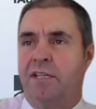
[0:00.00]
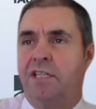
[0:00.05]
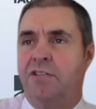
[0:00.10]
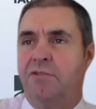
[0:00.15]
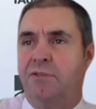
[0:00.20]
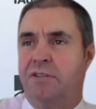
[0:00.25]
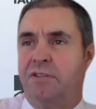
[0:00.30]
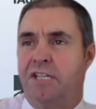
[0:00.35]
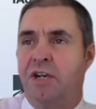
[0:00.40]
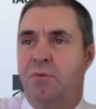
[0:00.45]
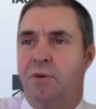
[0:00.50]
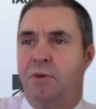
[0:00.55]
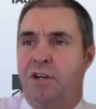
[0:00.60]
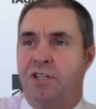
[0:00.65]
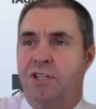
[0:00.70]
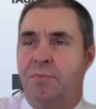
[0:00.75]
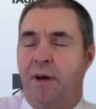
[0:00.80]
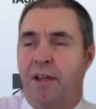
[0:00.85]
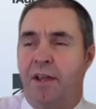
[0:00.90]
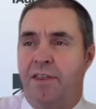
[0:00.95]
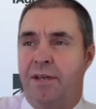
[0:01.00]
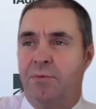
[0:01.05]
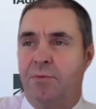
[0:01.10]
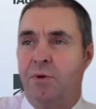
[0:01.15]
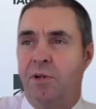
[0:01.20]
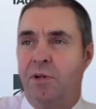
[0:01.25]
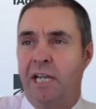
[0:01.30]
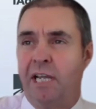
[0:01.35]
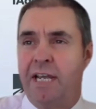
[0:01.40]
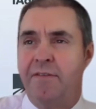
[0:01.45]
an interesting question, but I think
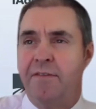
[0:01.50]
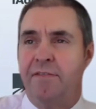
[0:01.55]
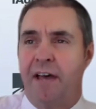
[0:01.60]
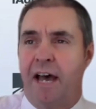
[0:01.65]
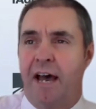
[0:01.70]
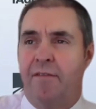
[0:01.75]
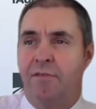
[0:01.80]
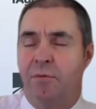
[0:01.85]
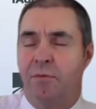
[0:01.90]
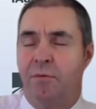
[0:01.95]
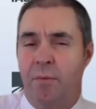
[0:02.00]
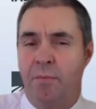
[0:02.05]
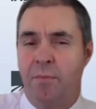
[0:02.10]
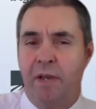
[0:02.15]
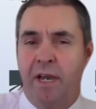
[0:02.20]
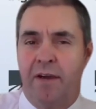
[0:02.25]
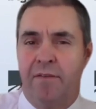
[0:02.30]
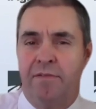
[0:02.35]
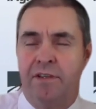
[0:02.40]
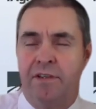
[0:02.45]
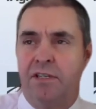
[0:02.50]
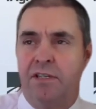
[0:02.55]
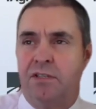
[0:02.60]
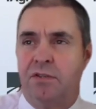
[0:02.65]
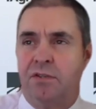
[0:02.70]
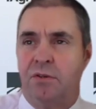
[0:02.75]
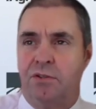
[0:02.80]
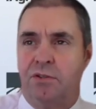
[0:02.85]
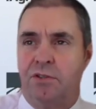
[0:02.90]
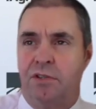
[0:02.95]
we'll leave that for when we have the
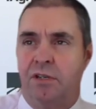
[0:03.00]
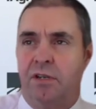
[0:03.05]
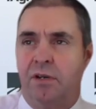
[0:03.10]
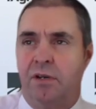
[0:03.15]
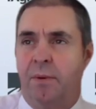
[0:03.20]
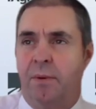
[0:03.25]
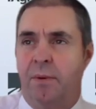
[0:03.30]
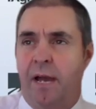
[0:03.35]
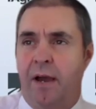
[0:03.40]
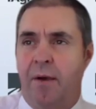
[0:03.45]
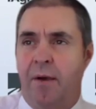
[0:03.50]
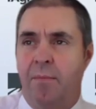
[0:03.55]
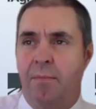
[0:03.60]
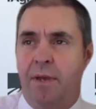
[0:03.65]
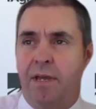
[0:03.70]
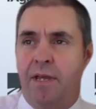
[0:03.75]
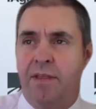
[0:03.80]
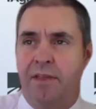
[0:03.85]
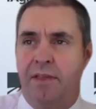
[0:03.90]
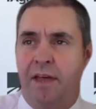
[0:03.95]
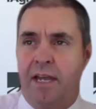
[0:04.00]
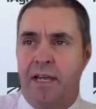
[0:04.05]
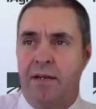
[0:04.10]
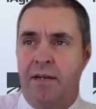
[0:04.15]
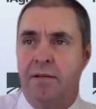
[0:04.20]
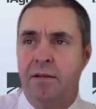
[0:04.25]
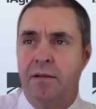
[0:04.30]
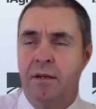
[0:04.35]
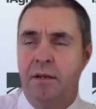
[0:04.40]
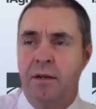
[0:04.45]
discussion about
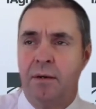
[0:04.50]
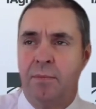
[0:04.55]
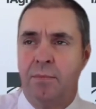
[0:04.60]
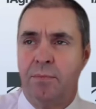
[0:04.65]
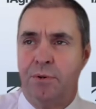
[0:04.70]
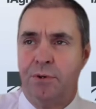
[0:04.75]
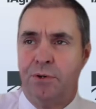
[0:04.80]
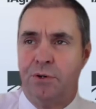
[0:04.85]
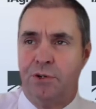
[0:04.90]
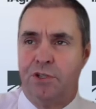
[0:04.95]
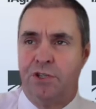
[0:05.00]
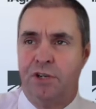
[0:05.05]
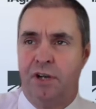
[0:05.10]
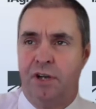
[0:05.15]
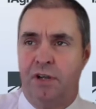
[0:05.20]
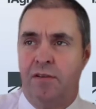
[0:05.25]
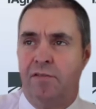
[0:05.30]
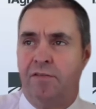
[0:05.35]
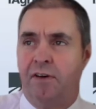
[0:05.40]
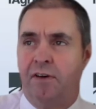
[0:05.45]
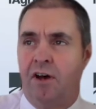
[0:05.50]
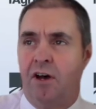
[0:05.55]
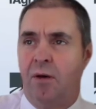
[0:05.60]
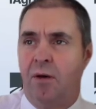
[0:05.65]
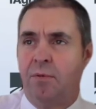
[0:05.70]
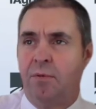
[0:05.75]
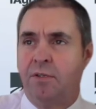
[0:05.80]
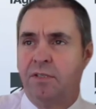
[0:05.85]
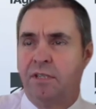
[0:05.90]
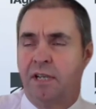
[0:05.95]
methane production on the
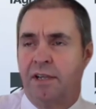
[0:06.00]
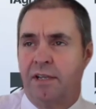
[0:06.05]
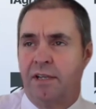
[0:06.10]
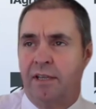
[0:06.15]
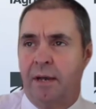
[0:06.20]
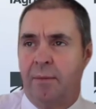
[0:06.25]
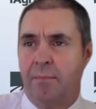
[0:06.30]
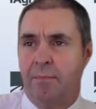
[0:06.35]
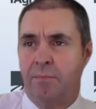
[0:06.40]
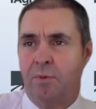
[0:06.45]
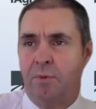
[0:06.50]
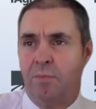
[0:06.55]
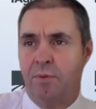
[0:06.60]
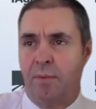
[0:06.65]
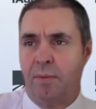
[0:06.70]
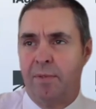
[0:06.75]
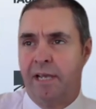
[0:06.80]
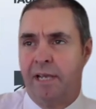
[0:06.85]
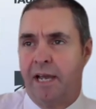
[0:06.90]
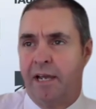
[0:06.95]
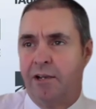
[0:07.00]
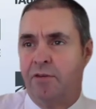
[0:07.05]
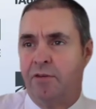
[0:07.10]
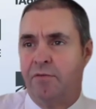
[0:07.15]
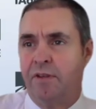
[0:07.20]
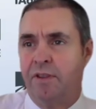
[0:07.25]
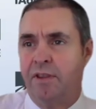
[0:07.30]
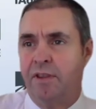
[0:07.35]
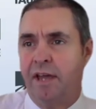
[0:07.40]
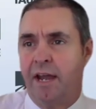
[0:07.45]
farm, because I think that will probably get
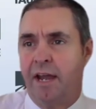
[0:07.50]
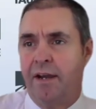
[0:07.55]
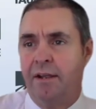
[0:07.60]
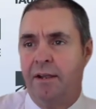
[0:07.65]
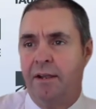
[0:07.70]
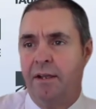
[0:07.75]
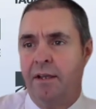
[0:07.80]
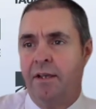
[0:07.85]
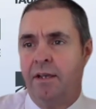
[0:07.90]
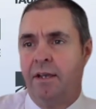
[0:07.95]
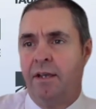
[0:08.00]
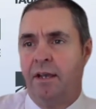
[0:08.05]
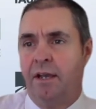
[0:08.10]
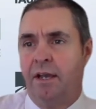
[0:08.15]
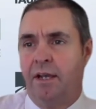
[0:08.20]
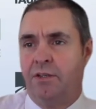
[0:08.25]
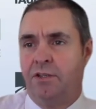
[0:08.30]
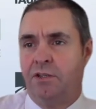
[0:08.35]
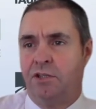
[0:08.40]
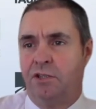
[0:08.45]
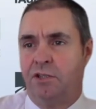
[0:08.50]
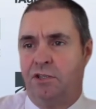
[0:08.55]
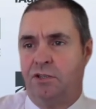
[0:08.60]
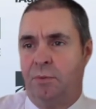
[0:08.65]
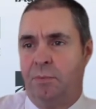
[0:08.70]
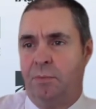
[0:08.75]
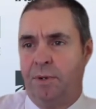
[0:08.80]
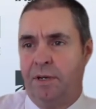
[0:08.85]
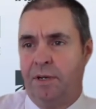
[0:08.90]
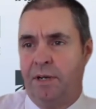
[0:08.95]
covered then. Uh, just
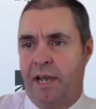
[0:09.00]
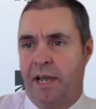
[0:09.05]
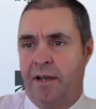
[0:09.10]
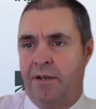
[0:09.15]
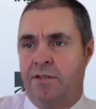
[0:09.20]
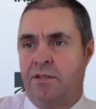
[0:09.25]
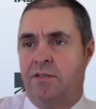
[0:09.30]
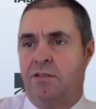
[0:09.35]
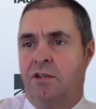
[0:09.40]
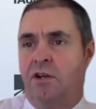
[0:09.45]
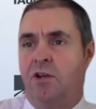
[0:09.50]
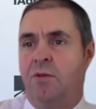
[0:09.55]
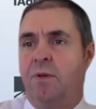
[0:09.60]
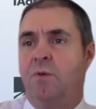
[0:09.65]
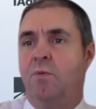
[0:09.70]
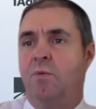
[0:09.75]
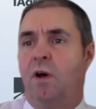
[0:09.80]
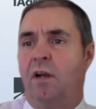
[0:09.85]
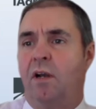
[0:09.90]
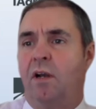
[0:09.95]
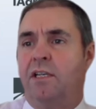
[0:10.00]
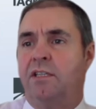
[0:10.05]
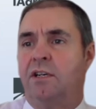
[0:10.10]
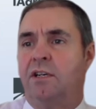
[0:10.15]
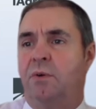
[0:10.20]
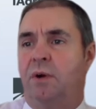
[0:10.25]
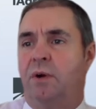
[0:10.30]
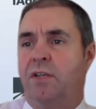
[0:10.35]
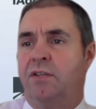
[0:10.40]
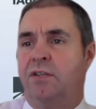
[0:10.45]
jumping down to Toby Watley's
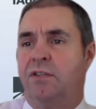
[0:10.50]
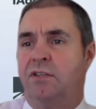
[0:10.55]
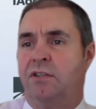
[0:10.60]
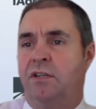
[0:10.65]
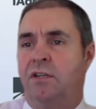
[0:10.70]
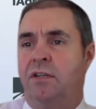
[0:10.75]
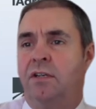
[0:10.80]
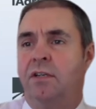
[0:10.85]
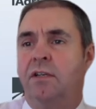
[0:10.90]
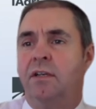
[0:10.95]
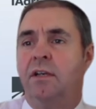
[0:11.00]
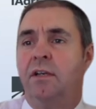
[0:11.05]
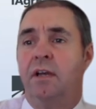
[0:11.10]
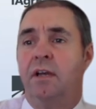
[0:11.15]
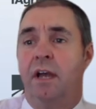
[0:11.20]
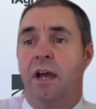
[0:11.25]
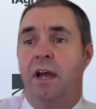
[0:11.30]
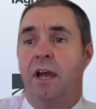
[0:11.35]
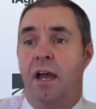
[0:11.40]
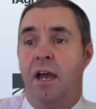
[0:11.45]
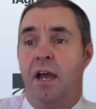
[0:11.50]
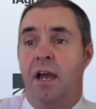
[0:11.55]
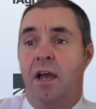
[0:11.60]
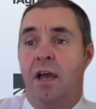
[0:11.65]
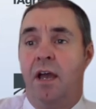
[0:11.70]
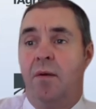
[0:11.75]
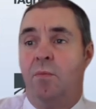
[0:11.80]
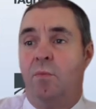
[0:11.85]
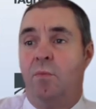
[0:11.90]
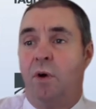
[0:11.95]
question,
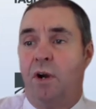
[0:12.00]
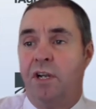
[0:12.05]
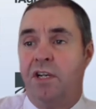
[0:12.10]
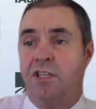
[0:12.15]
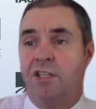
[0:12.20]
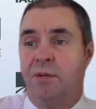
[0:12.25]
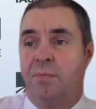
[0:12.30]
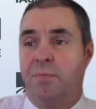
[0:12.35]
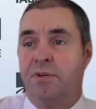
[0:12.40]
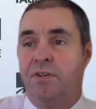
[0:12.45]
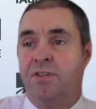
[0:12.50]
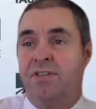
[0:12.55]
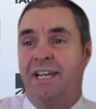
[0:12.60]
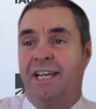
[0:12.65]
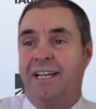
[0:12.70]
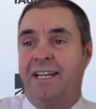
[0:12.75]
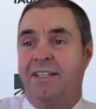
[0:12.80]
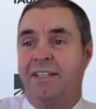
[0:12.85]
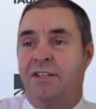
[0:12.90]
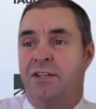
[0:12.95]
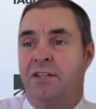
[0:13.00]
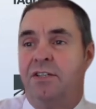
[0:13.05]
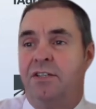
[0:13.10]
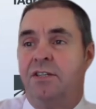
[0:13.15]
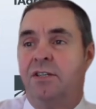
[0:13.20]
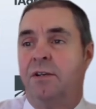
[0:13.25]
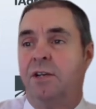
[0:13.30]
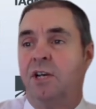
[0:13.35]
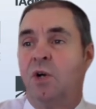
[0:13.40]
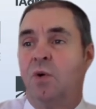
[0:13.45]
uh, what is your predicted
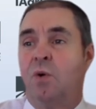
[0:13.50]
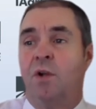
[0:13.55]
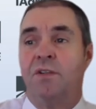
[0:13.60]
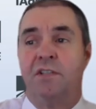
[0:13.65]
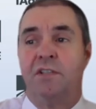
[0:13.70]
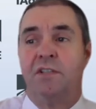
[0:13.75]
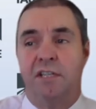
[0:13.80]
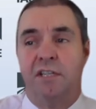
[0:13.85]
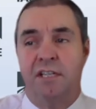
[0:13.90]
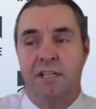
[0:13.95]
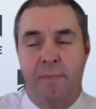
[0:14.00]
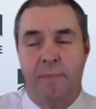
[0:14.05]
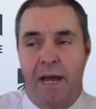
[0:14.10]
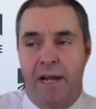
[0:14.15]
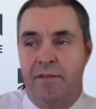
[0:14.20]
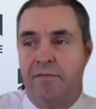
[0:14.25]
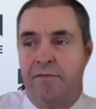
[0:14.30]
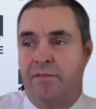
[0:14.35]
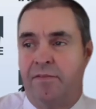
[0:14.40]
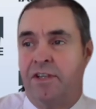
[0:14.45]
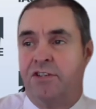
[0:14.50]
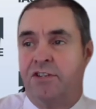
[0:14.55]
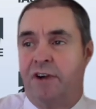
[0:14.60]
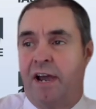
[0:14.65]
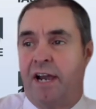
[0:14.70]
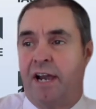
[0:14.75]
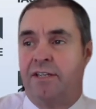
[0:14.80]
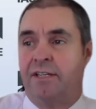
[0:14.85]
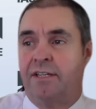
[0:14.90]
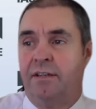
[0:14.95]
quantity demand for the
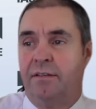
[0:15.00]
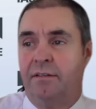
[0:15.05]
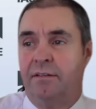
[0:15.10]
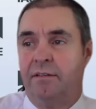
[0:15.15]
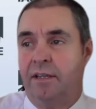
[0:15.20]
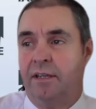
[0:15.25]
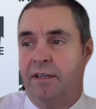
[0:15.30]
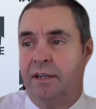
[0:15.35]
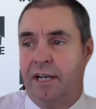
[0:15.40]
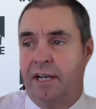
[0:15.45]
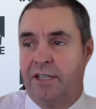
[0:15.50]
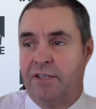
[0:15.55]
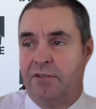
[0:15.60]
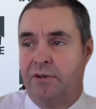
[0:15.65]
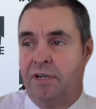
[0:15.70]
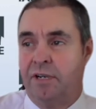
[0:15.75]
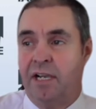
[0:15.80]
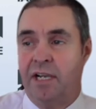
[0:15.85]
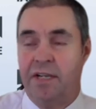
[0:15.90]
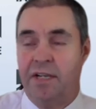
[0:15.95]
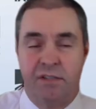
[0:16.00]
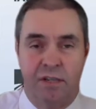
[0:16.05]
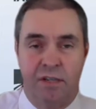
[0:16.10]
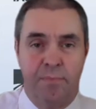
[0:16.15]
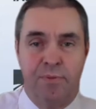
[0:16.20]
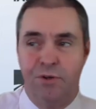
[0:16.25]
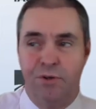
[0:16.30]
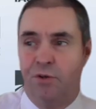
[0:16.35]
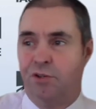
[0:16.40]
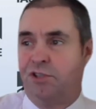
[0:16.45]
tractor? in the next three years? So the
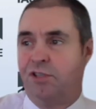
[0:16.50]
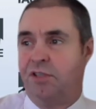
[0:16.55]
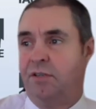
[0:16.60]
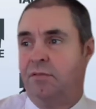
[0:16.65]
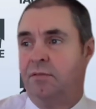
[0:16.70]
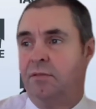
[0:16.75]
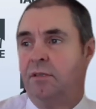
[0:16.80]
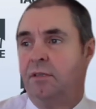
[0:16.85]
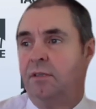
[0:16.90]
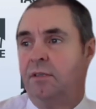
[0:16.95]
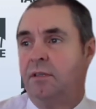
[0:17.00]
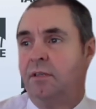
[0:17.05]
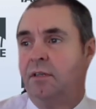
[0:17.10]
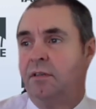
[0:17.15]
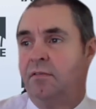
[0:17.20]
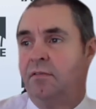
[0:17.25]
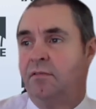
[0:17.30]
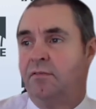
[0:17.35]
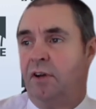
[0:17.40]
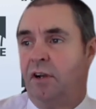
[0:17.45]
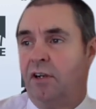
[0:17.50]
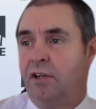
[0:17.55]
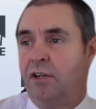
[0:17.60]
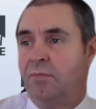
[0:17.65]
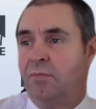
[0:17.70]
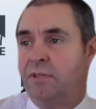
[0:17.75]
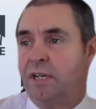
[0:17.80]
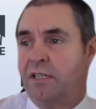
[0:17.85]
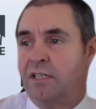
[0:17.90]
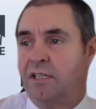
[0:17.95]
production
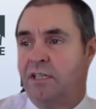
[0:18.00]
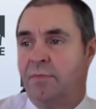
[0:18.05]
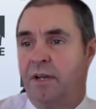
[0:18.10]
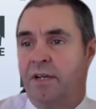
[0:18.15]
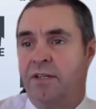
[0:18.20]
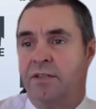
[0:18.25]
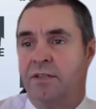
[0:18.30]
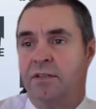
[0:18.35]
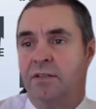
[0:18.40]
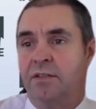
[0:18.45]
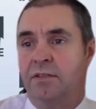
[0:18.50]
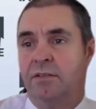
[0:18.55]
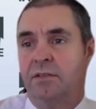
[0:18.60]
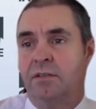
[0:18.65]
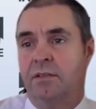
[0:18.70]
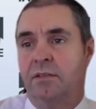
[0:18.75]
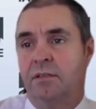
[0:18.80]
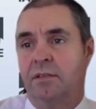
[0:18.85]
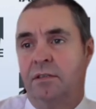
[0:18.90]
volumes estimations.